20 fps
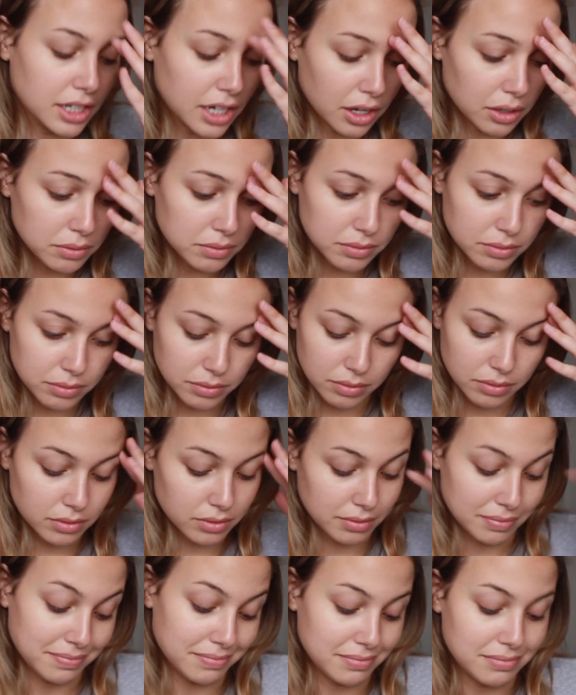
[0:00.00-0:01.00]
you know,
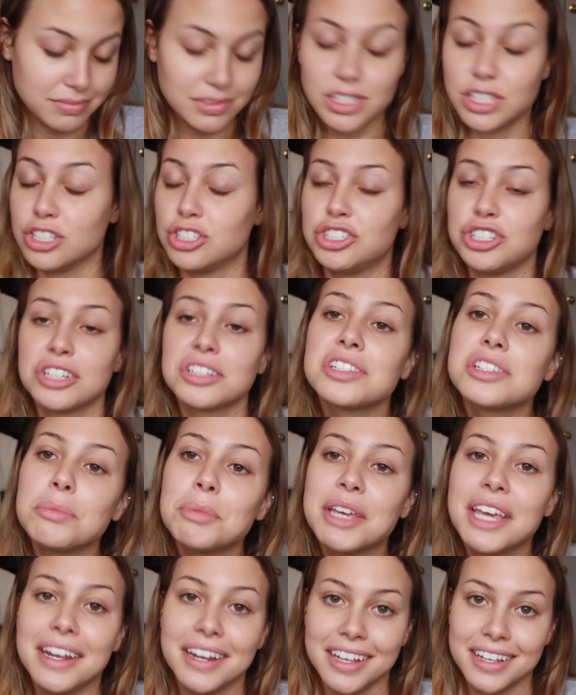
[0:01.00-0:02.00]
this is just the
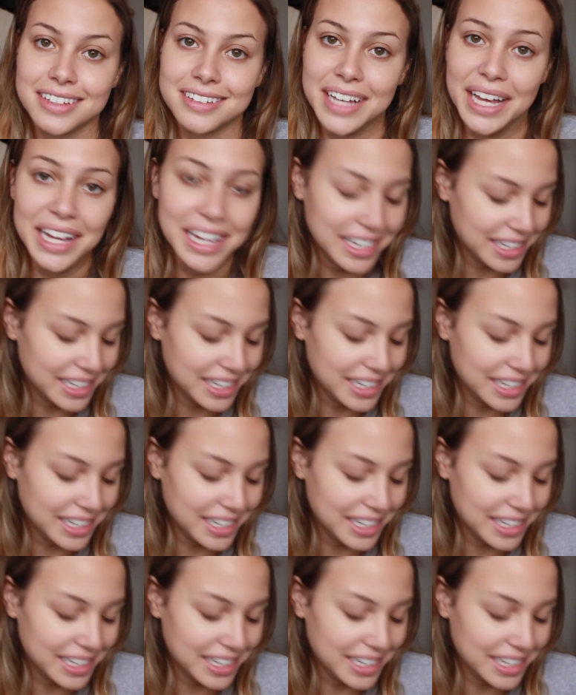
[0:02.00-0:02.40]
beginning.